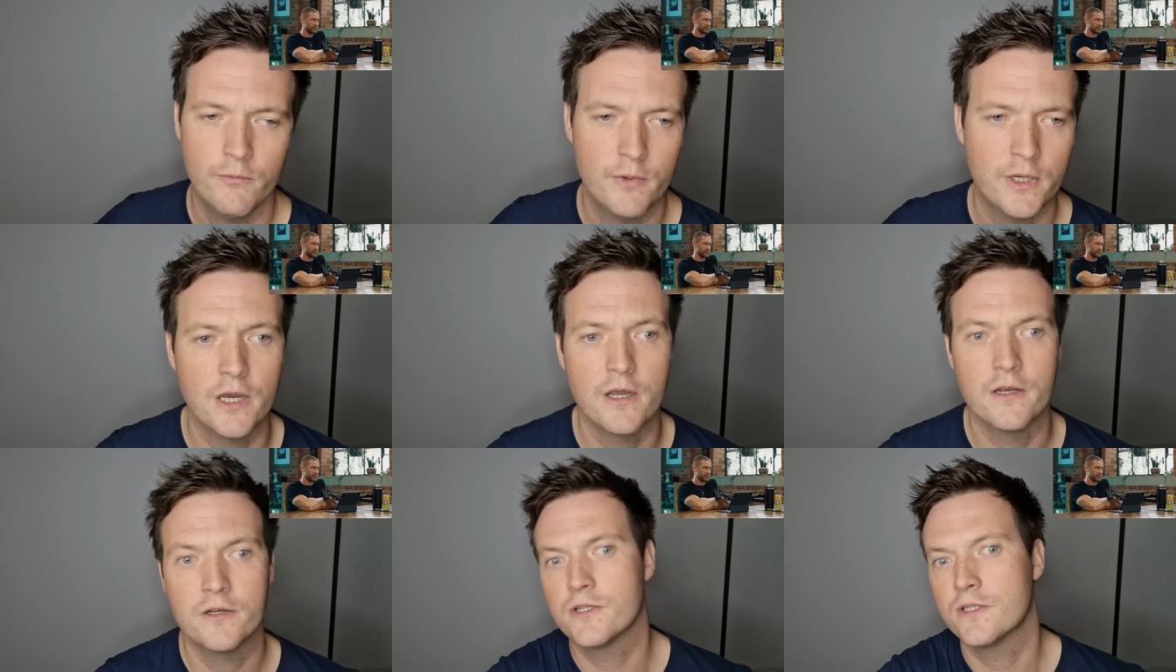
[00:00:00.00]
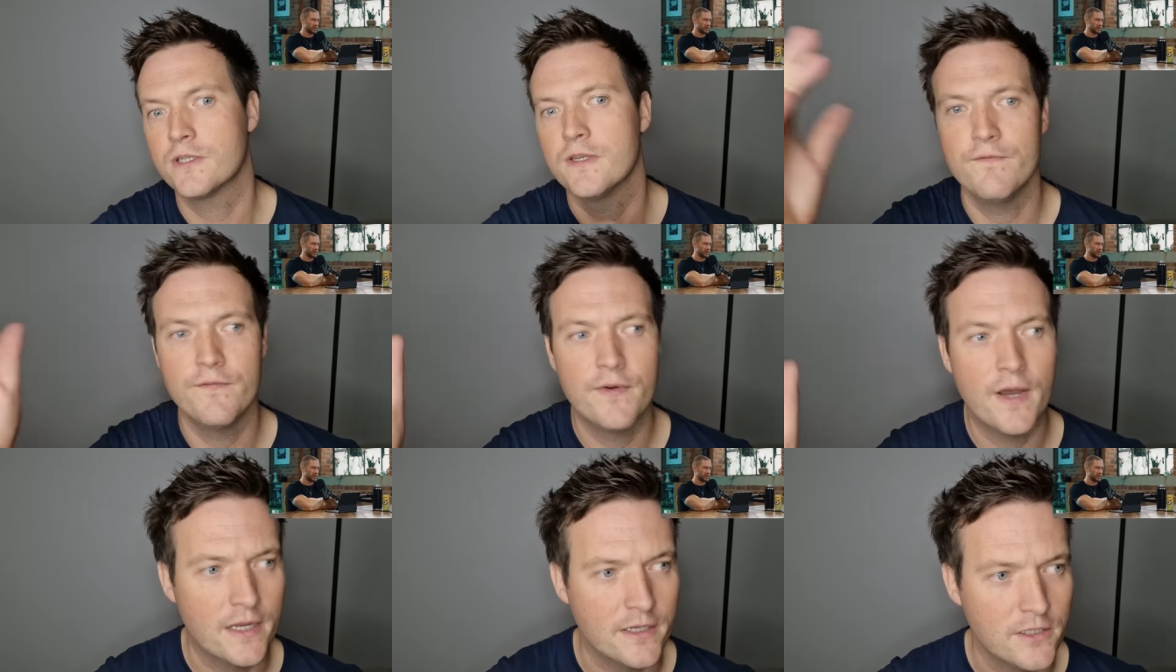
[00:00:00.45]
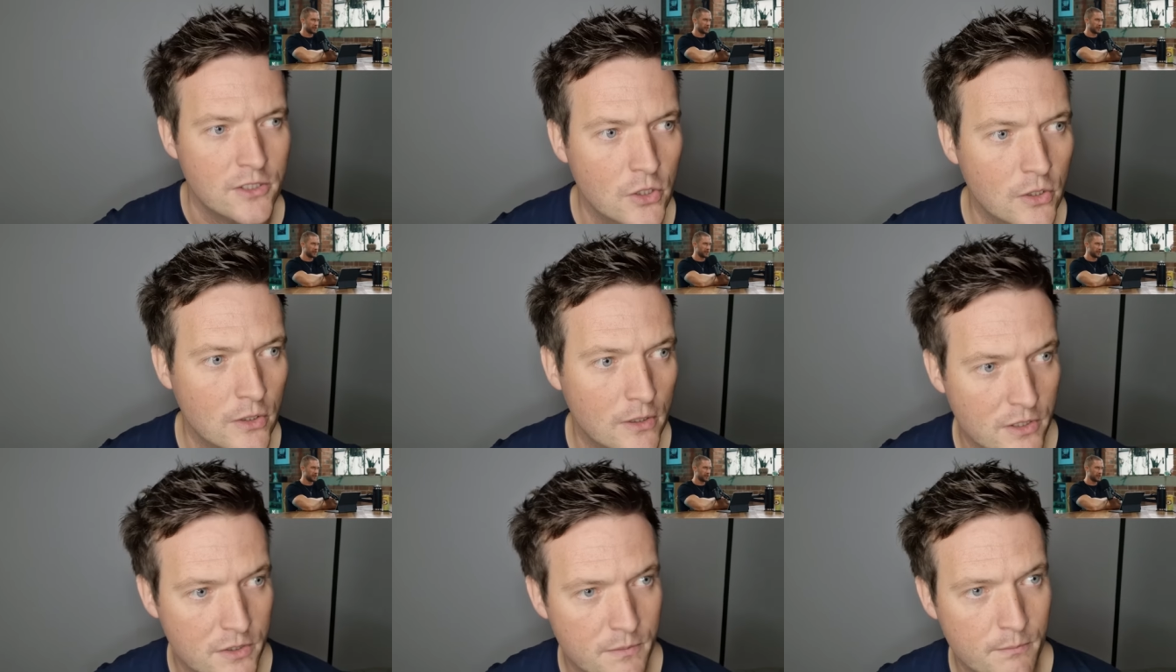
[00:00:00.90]
We can't just invite
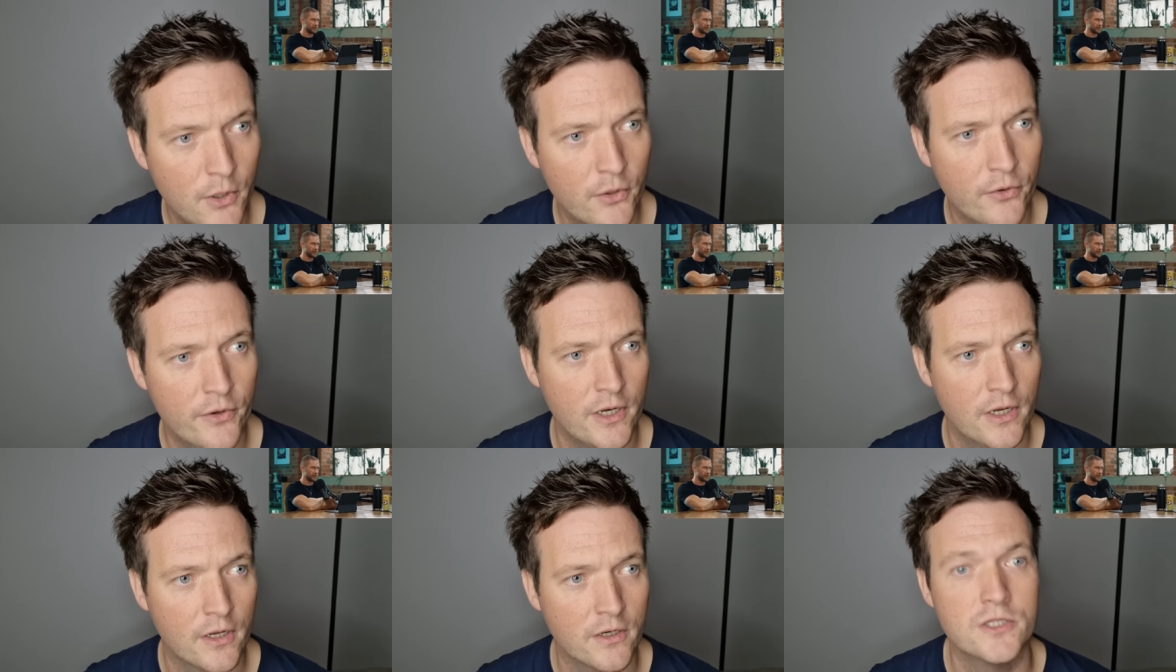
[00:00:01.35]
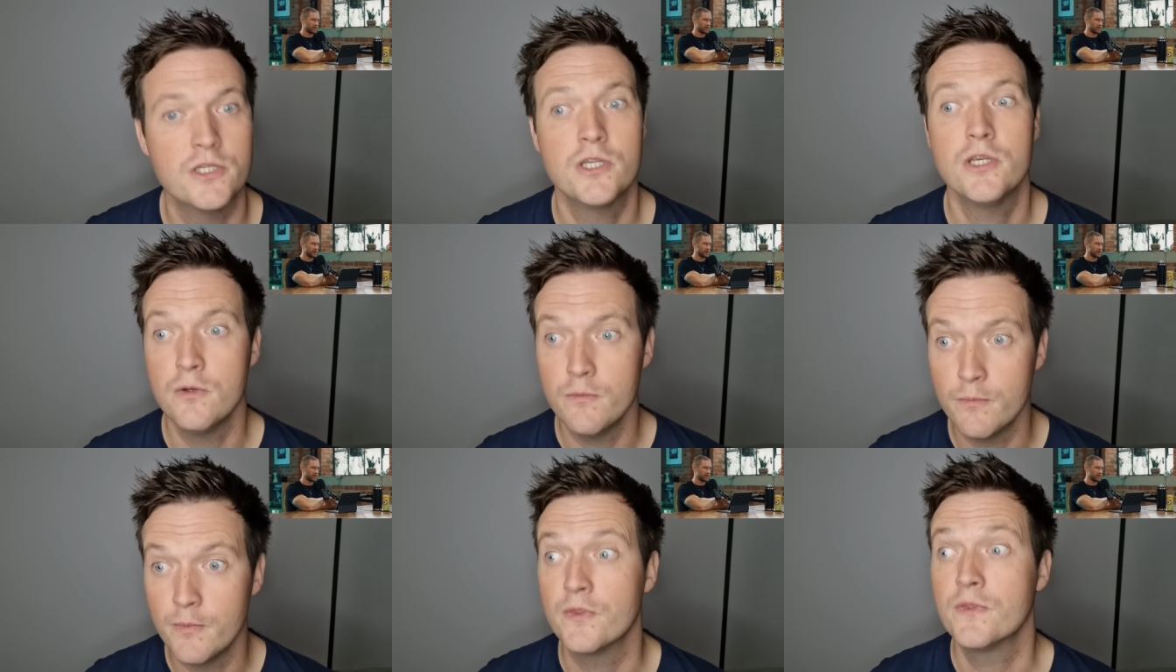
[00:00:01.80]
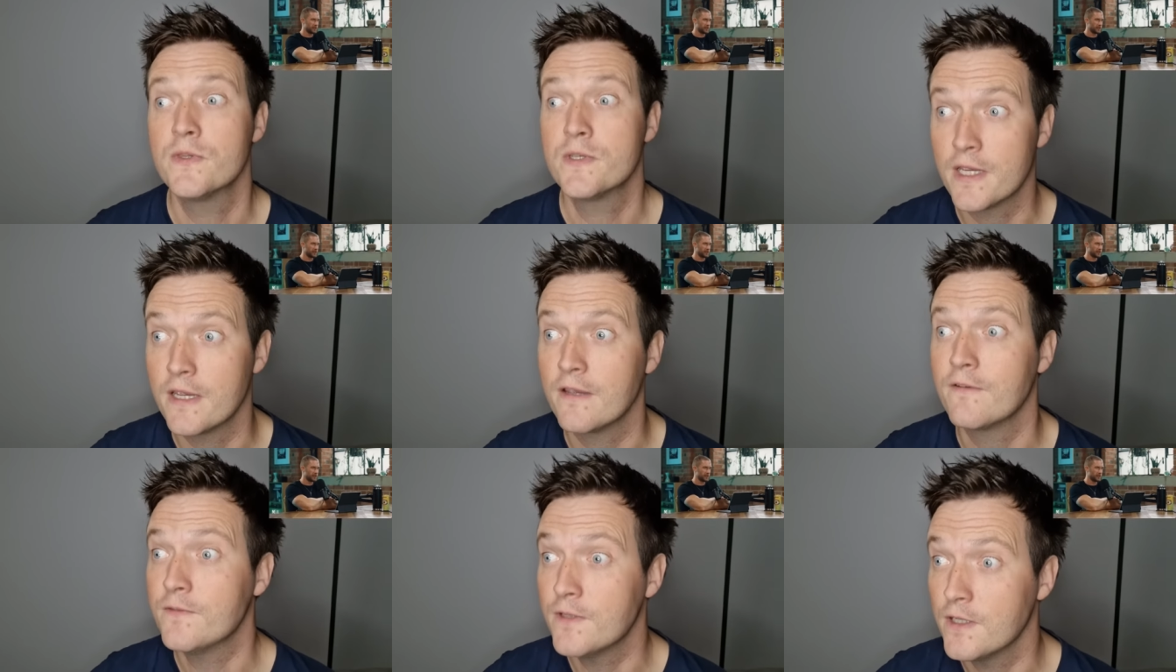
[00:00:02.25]
Douglas Murray on 2 months
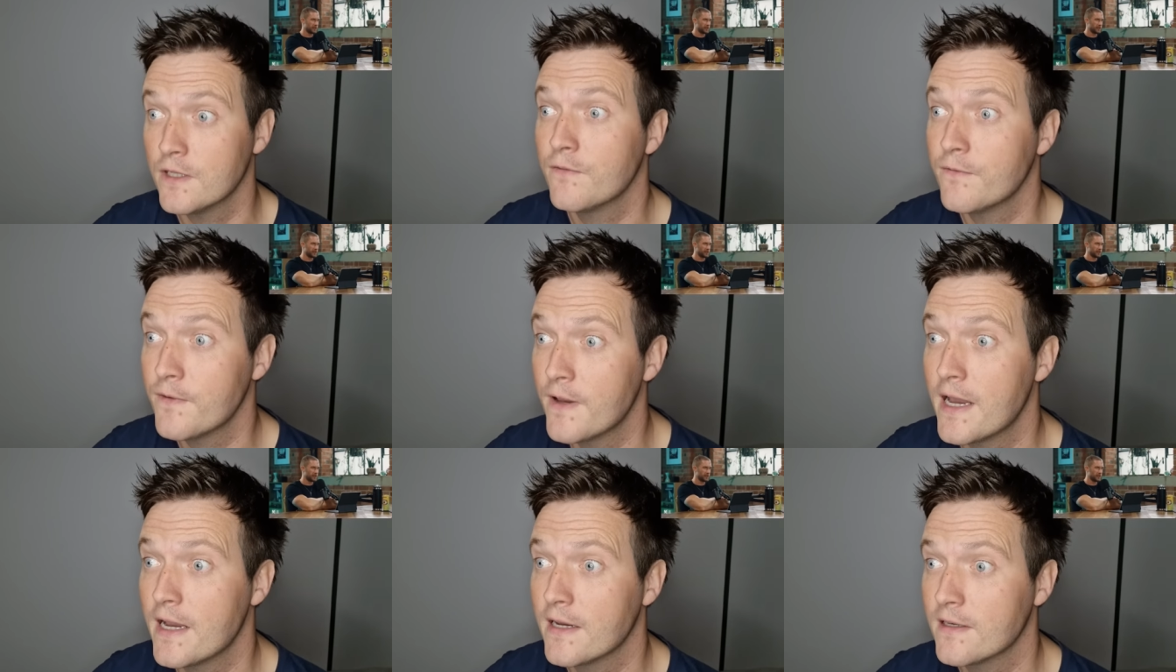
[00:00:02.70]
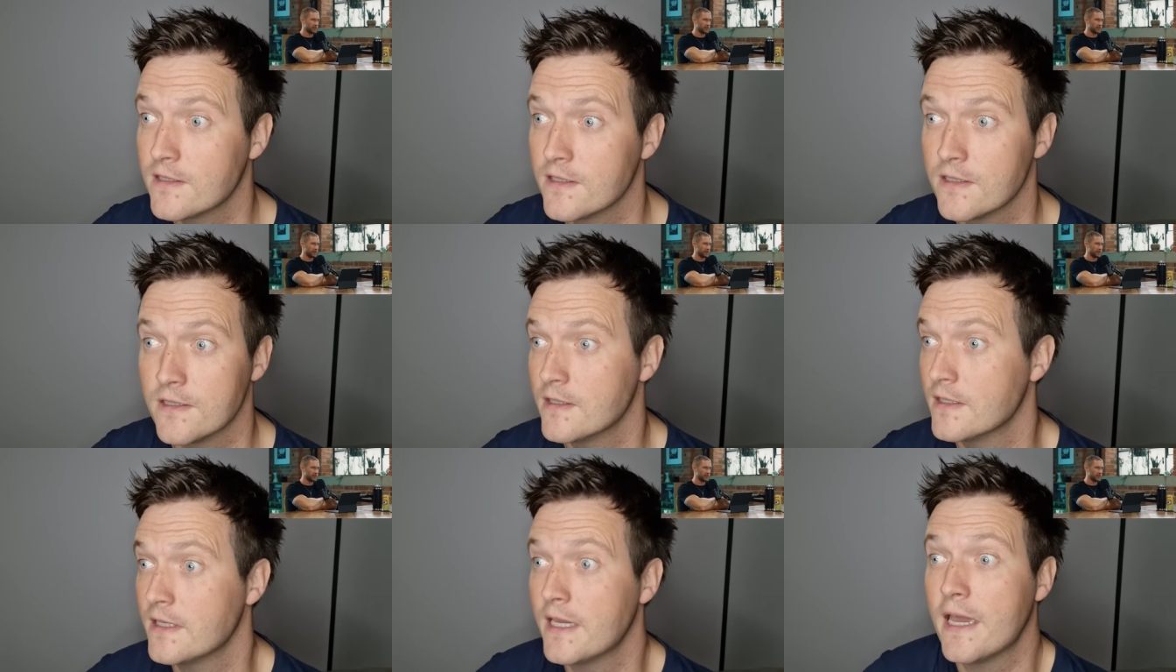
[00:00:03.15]
after the fact and